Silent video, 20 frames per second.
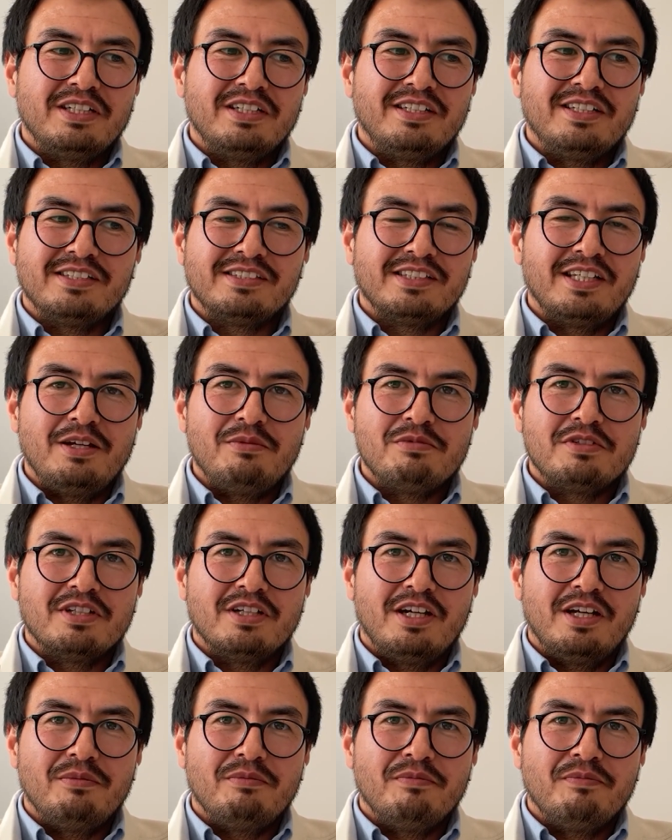at the same
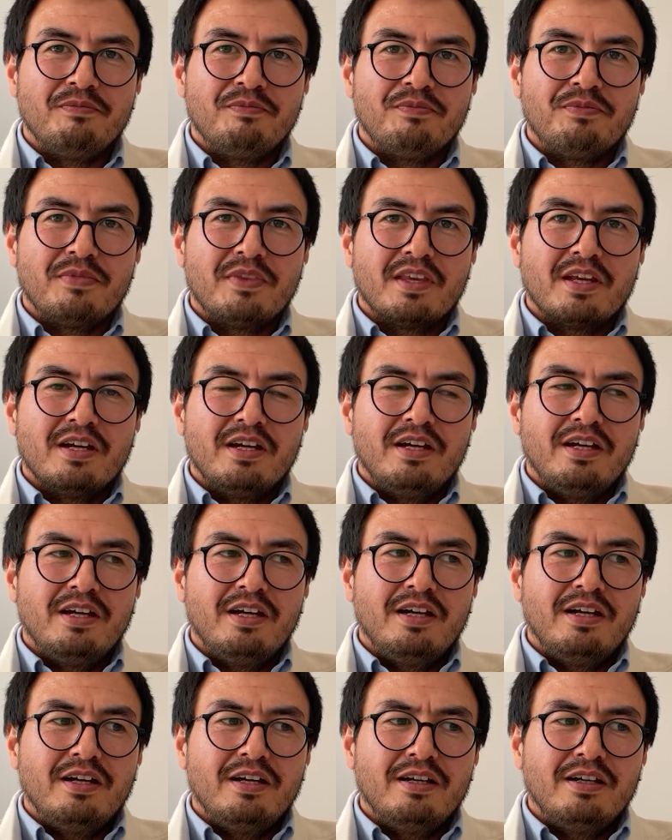time,
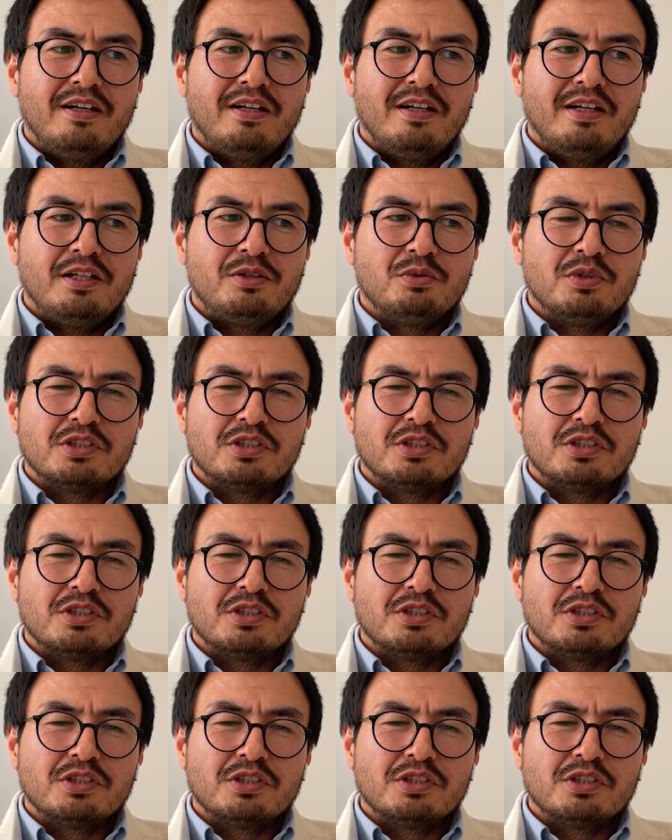it